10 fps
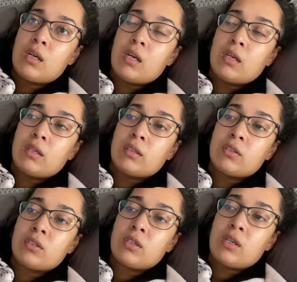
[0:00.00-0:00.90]
I
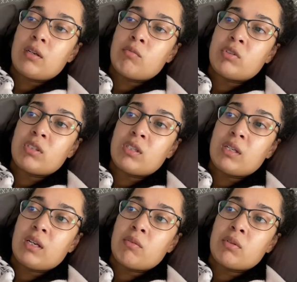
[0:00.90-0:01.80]
took it, and within,
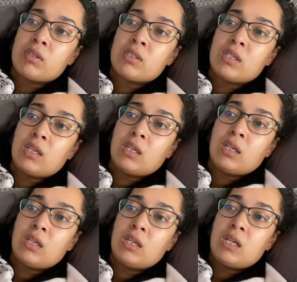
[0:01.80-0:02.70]
like, I want to
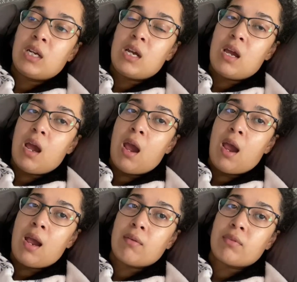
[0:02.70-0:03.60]
say a
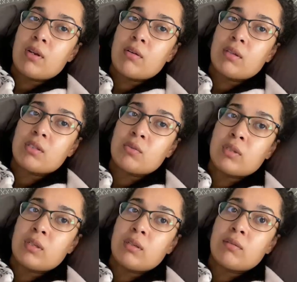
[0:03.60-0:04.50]
half an hour, that's
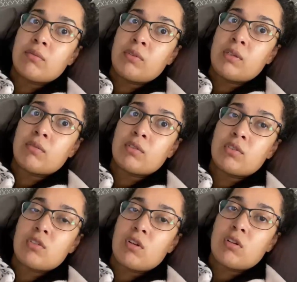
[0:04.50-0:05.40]
when the fever
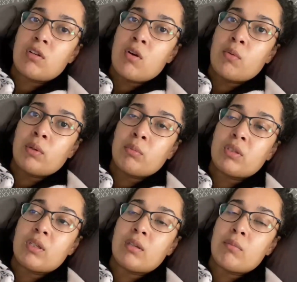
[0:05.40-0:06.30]
started going,
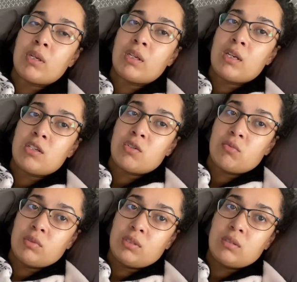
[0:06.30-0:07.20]
but then the
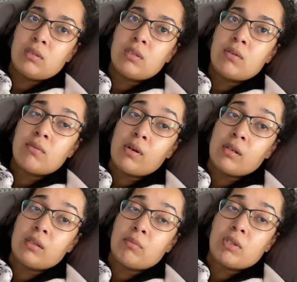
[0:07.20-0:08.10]
medication was
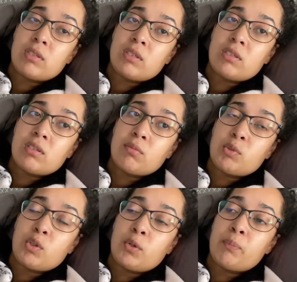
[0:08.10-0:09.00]
finally in my system.
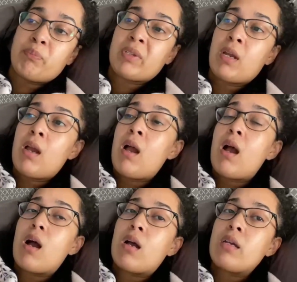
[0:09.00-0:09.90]
So
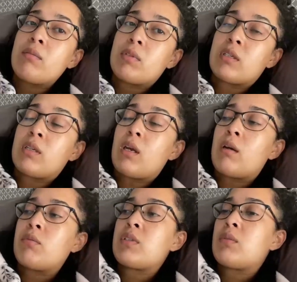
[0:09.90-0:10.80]
I am lucky
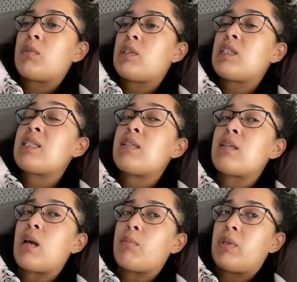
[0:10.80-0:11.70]
I was able to
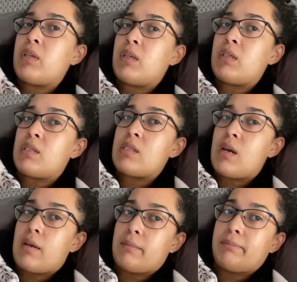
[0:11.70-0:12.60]
stop it in
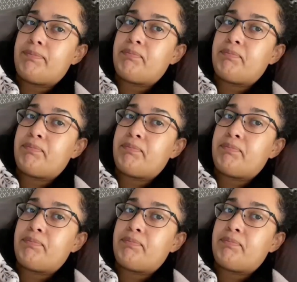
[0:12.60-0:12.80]
time.